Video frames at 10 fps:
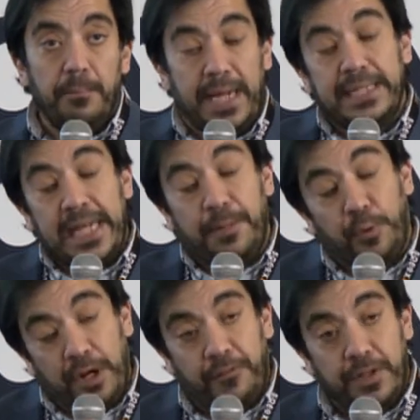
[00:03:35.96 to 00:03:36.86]
take
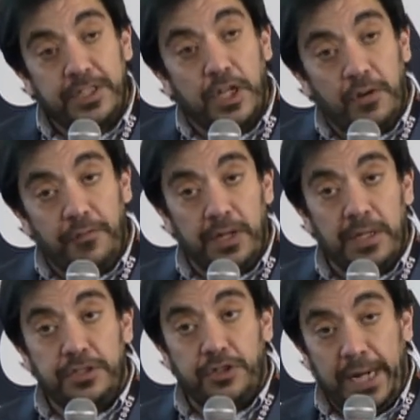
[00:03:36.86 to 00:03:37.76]
preference over
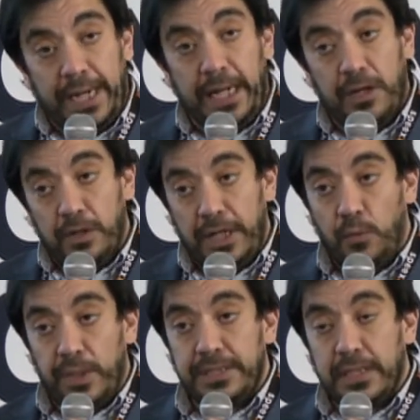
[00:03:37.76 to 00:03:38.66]
training or
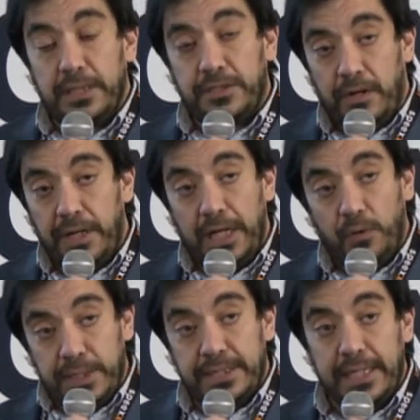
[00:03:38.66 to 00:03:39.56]

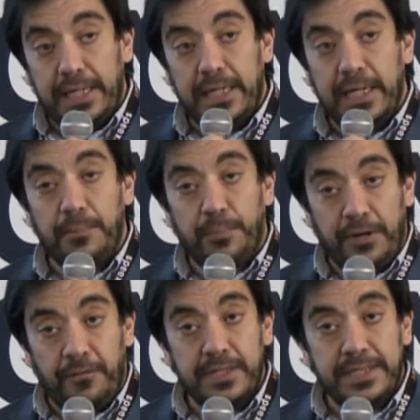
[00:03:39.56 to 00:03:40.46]
linguistic
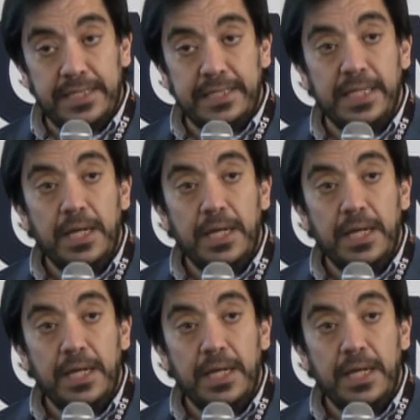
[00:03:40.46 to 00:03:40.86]
preferences,